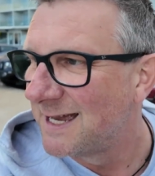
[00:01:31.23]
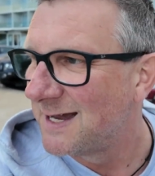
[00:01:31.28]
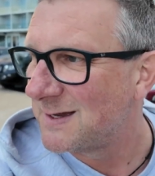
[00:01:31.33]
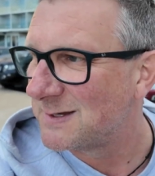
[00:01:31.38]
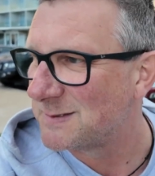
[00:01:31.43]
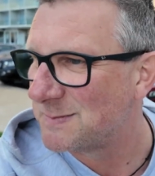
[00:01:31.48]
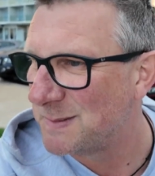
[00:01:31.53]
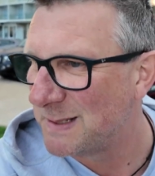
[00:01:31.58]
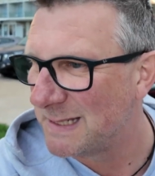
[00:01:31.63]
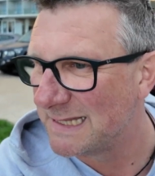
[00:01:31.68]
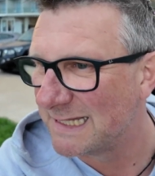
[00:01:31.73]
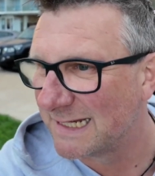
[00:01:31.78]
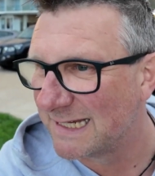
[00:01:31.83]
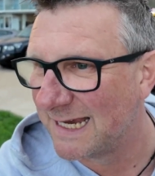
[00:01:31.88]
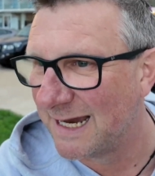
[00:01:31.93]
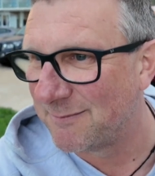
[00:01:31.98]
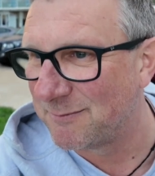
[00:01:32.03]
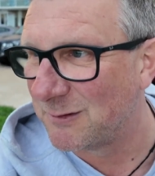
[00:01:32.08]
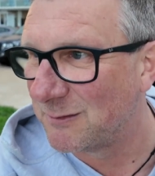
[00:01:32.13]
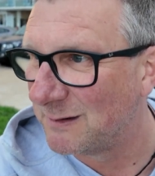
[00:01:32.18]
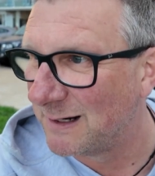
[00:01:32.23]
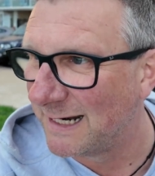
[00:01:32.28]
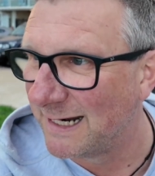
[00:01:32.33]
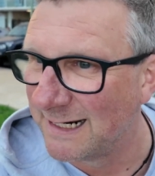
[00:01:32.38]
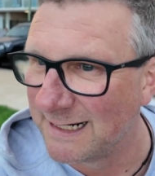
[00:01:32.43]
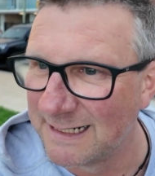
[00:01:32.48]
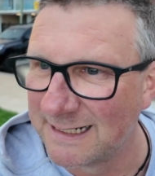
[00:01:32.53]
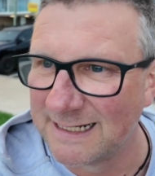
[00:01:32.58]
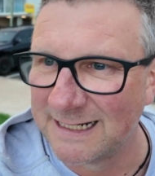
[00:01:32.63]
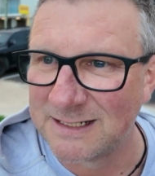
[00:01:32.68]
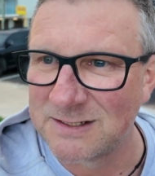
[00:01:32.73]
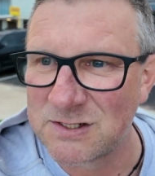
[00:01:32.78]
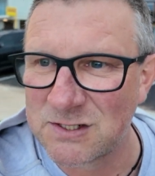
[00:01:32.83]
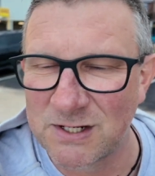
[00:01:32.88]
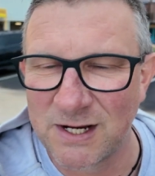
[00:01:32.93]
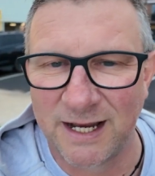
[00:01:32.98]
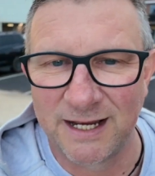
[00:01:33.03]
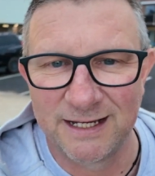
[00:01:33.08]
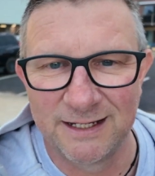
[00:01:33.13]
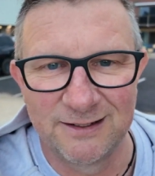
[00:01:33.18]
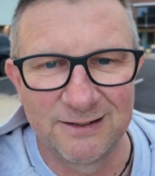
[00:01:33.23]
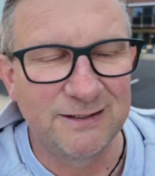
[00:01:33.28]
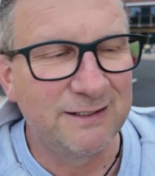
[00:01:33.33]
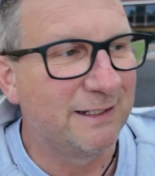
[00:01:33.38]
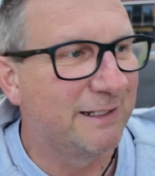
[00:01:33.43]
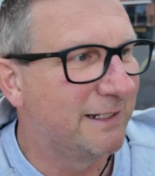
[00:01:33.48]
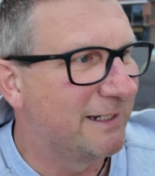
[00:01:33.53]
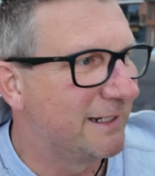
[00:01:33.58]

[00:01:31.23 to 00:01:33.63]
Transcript: I'll spin the camera around and show you.